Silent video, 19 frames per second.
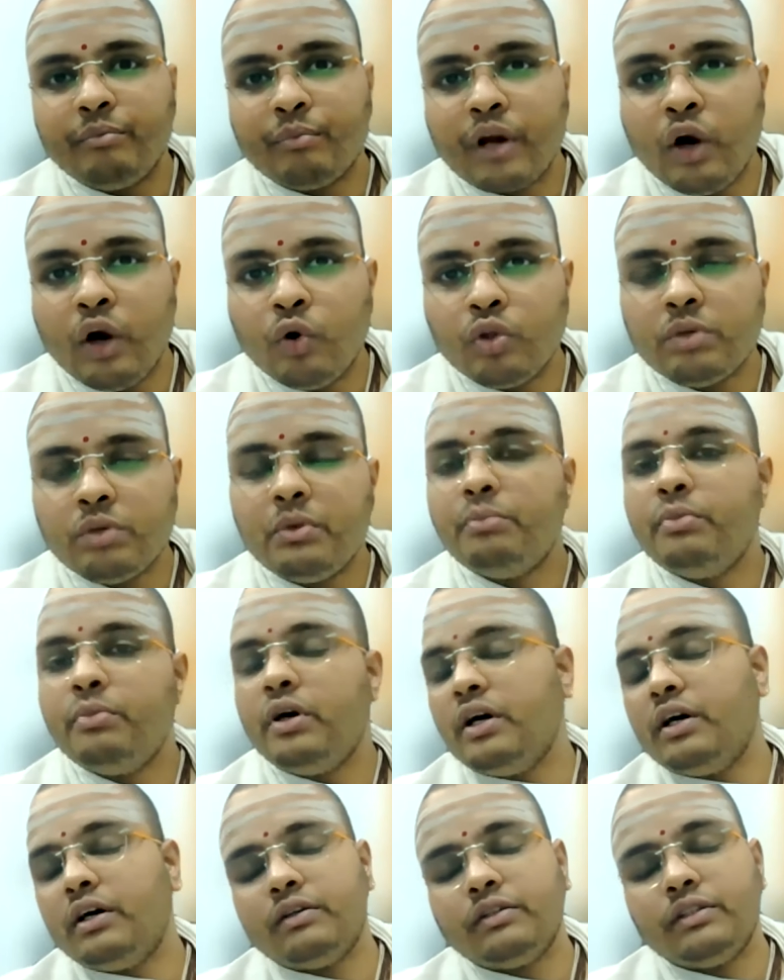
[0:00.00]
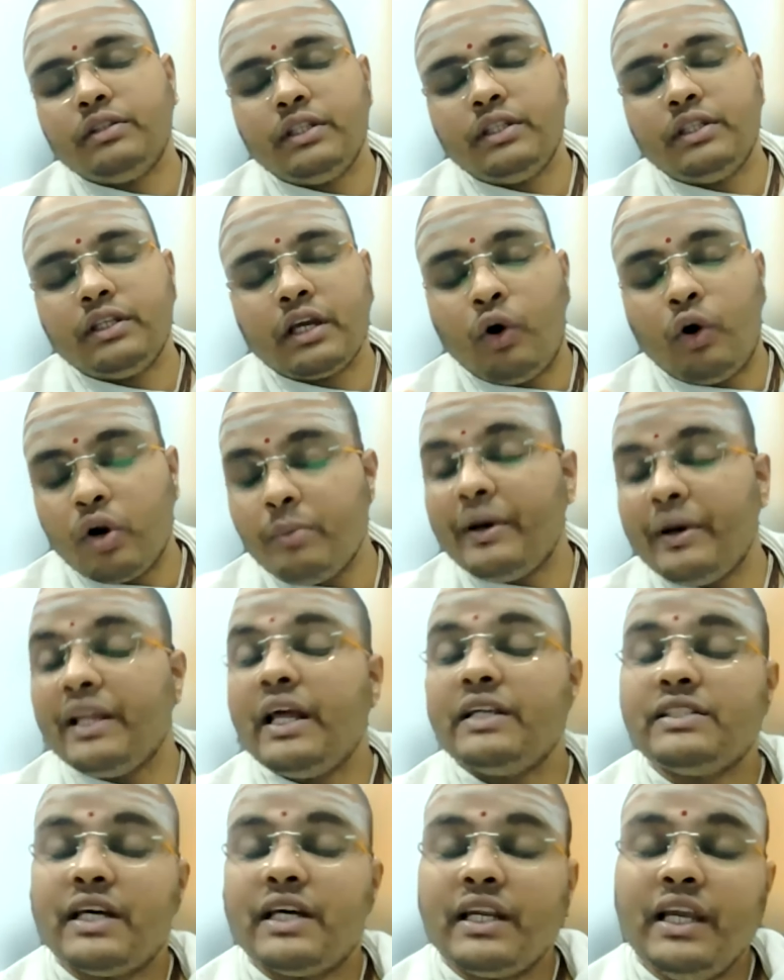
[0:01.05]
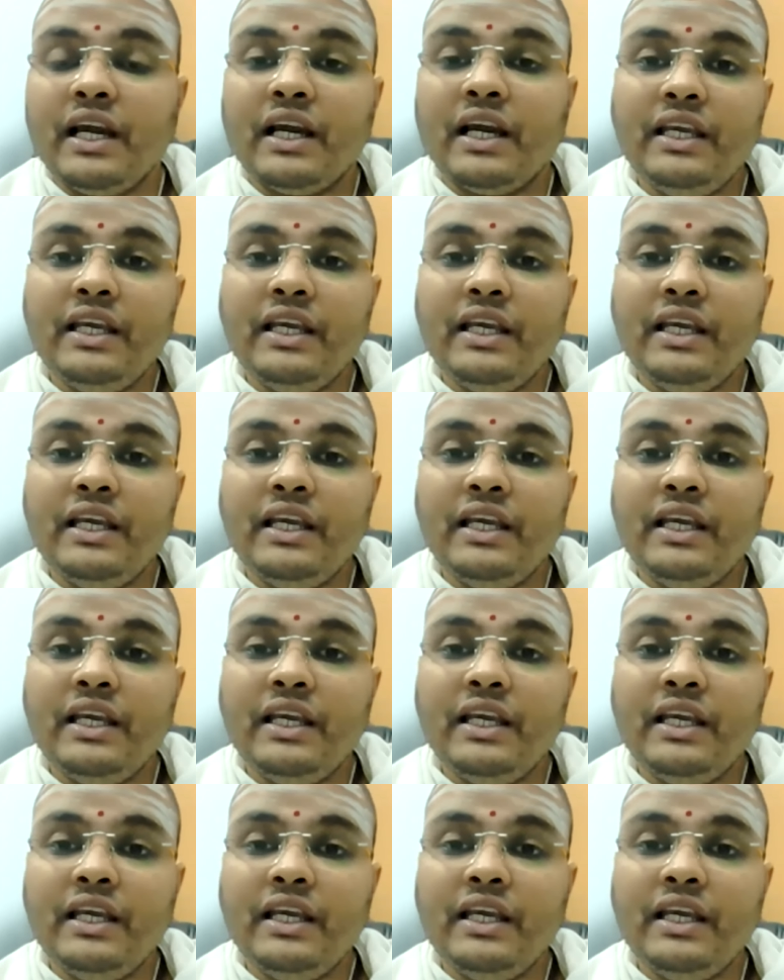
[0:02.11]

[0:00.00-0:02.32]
Gautama, uh, Gaudapadacharya,